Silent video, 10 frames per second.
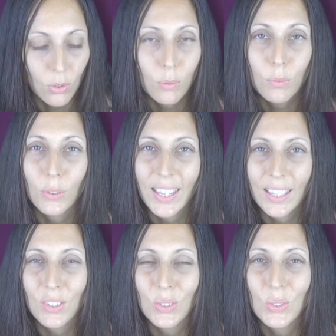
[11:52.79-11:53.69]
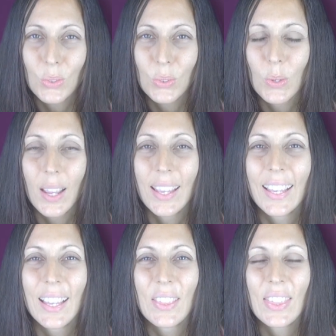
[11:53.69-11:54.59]
don't forget to do
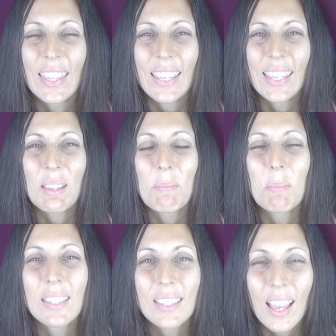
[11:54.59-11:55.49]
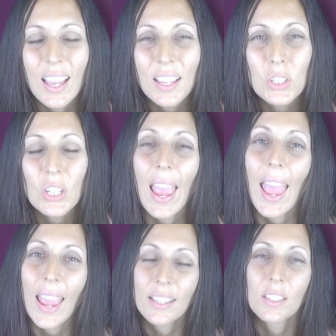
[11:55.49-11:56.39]
the massage
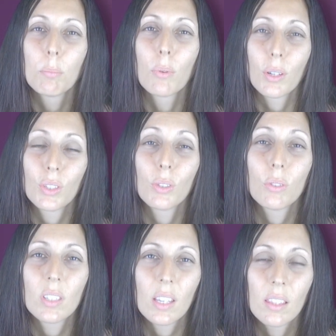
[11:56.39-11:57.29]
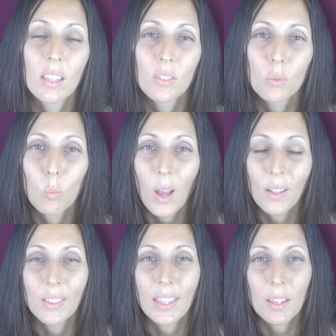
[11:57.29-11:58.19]
and brushing your teeth as
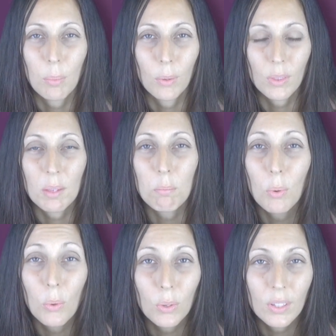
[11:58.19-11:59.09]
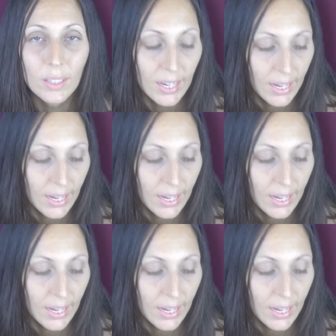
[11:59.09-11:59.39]
well. They are both important.